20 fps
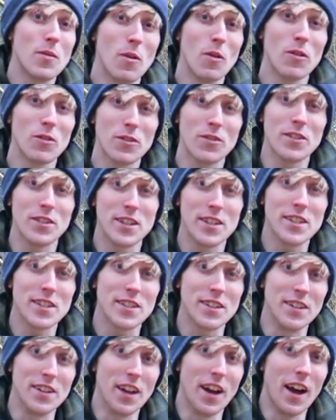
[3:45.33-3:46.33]
water
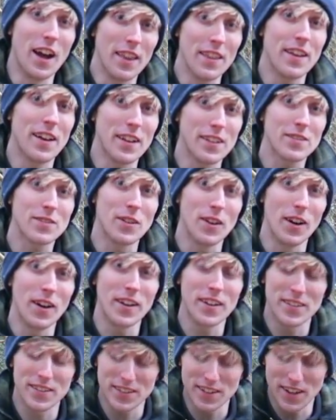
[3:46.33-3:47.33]
resistant, that's what
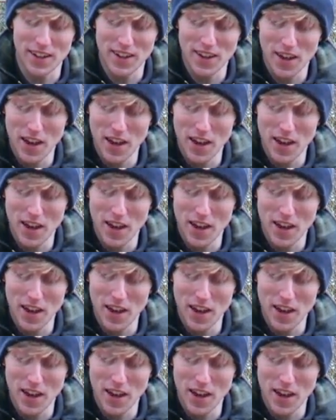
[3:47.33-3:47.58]
I can say.